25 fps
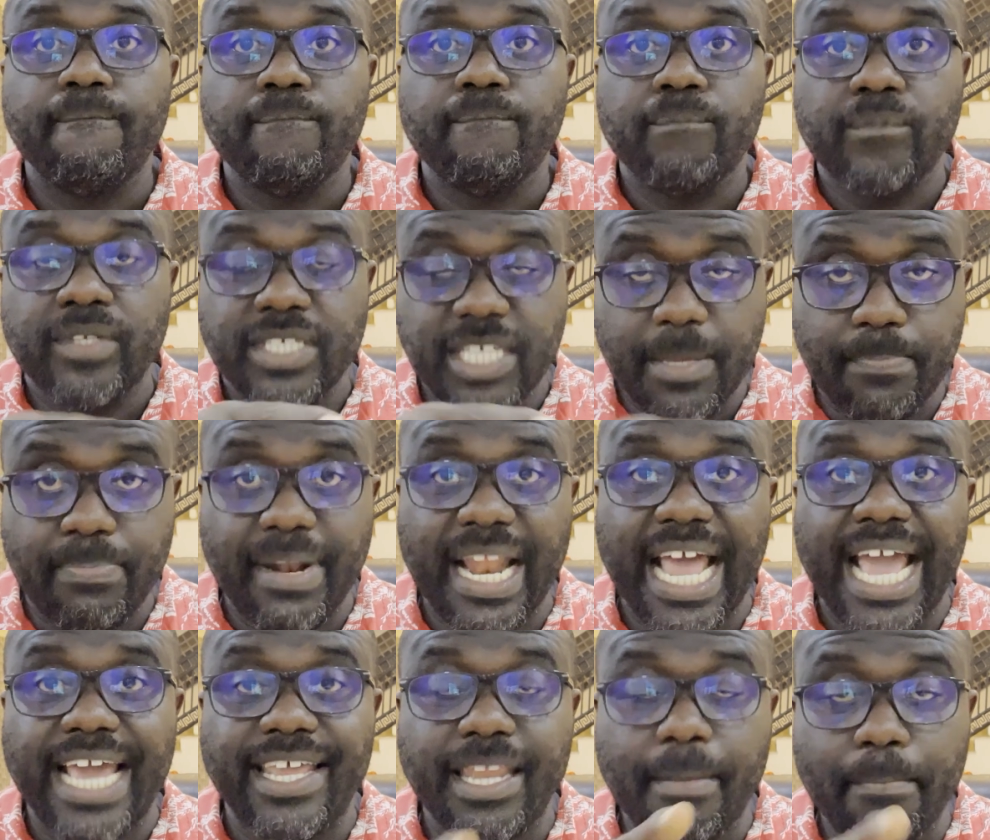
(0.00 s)

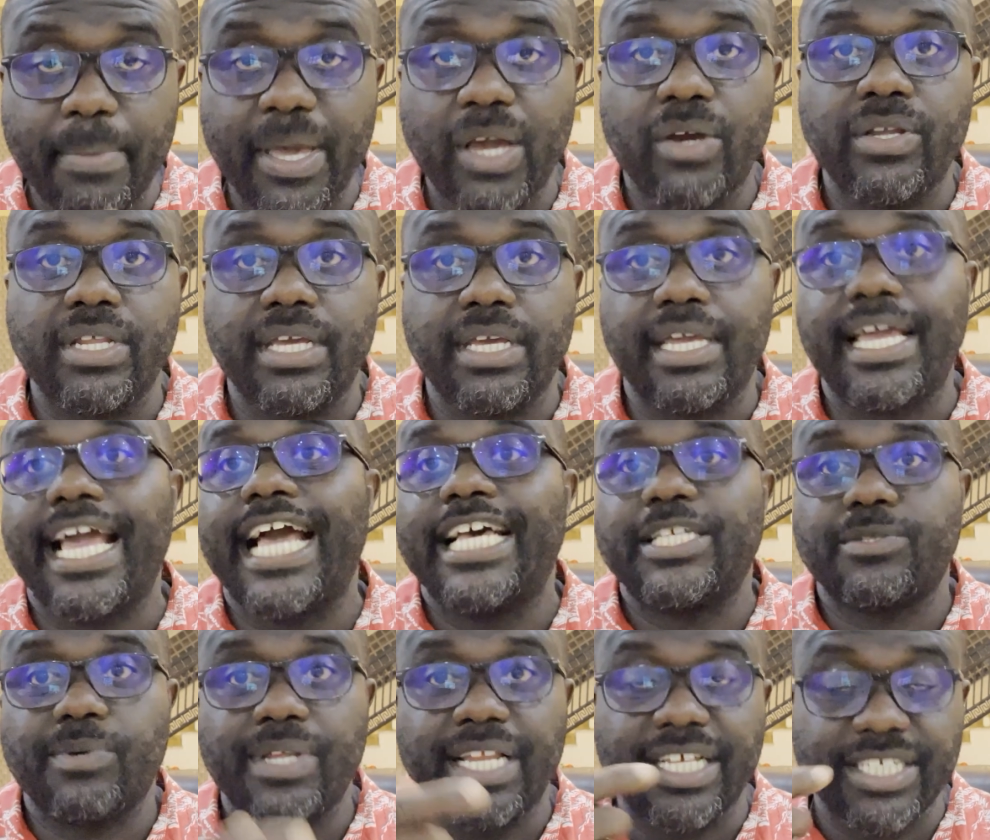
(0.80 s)
supply the building
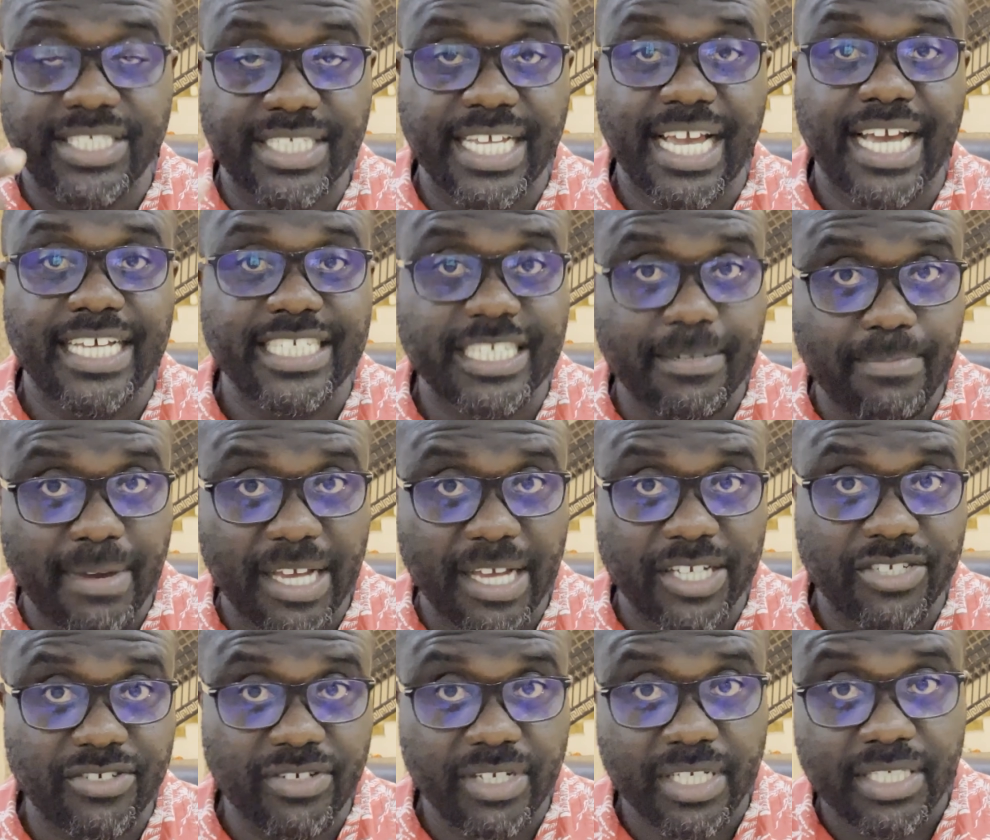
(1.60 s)
as well as charge the
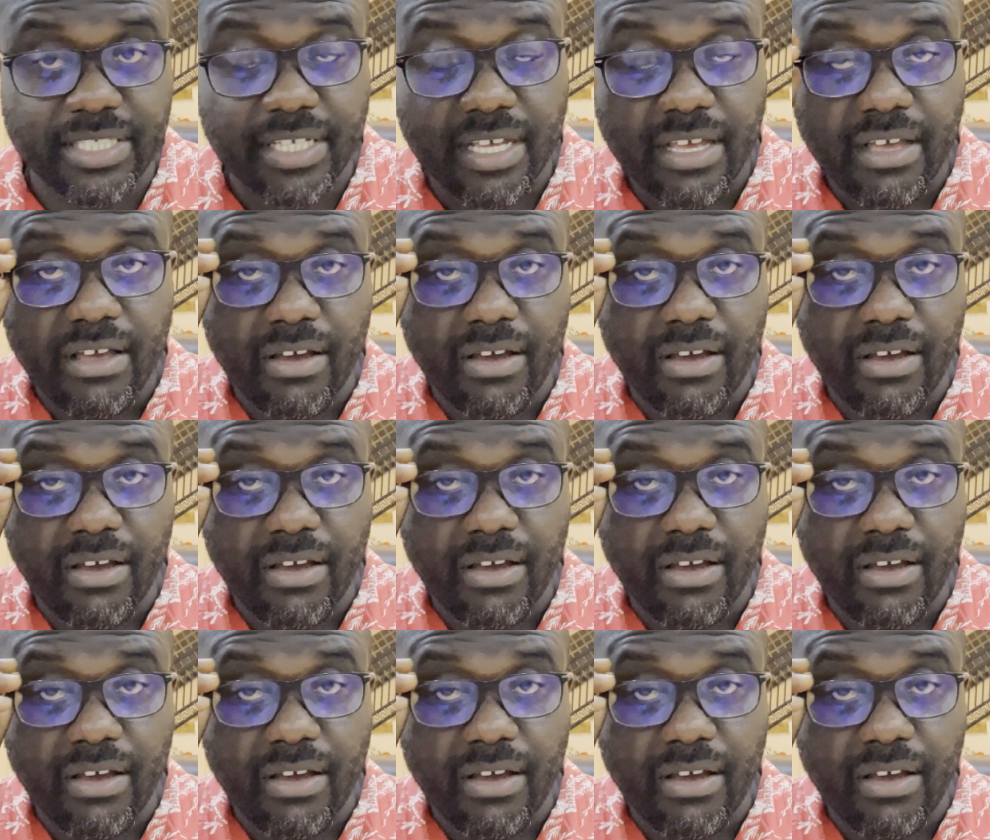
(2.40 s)
batteries.